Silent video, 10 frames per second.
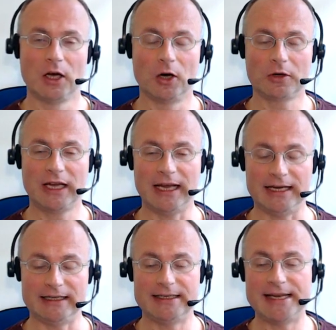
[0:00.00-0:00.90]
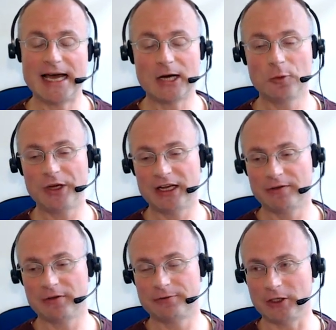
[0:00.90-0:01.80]
Okay, now we
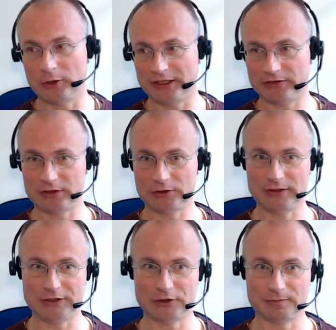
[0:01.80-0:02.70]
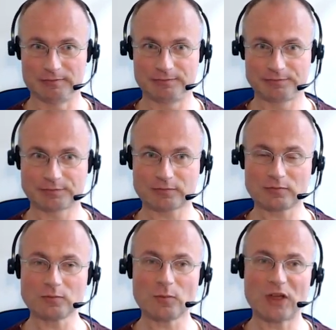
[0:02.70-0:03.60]
have the following situation.
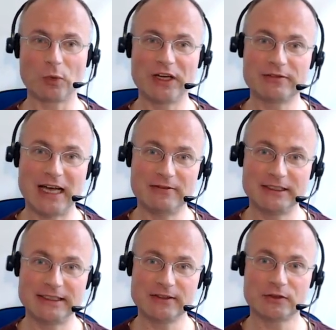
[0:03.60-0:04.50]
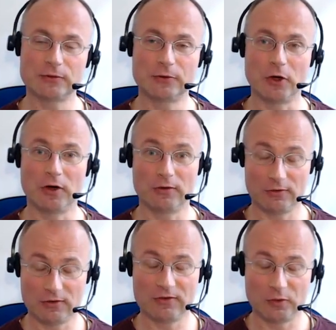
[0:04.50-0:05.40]
We have evidence for
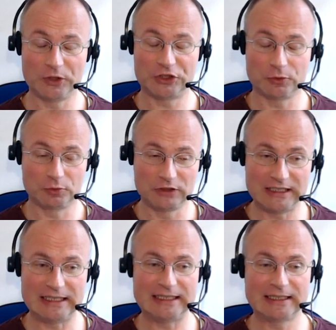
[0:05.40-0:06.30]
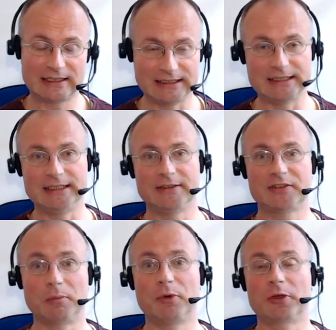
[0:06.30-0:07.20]
which really clearly
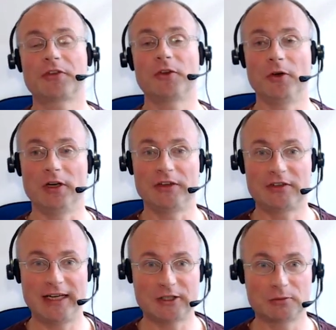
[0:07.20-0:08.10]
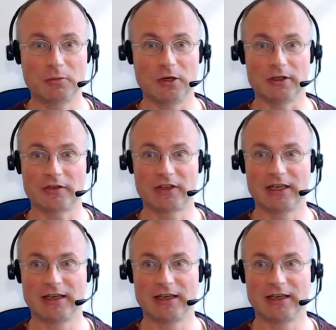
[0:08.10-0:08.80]
supports early selection models.